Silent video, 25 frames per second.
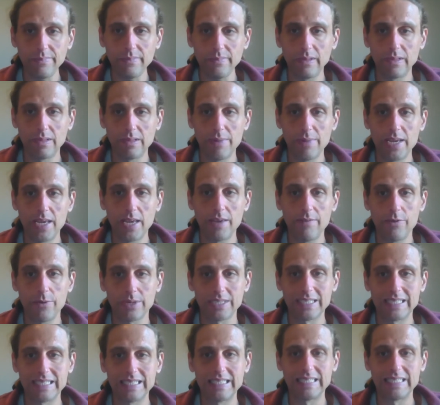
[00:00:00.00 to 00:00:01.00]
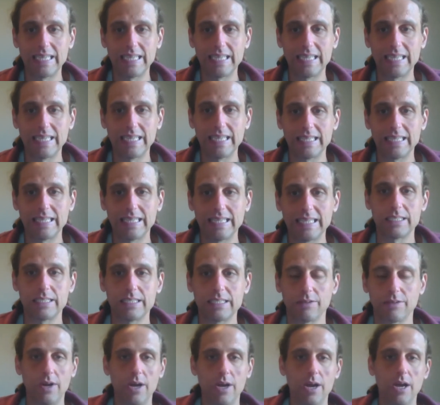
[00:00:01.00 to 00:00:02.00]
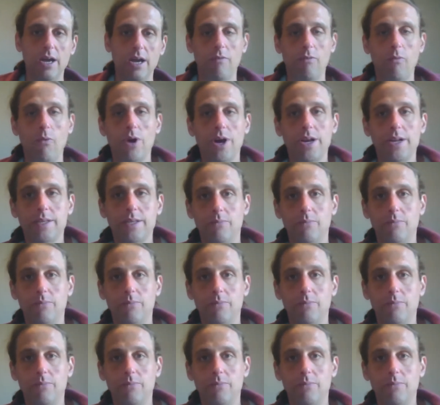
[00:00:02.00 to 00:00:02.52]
that may give you a sense of what it is that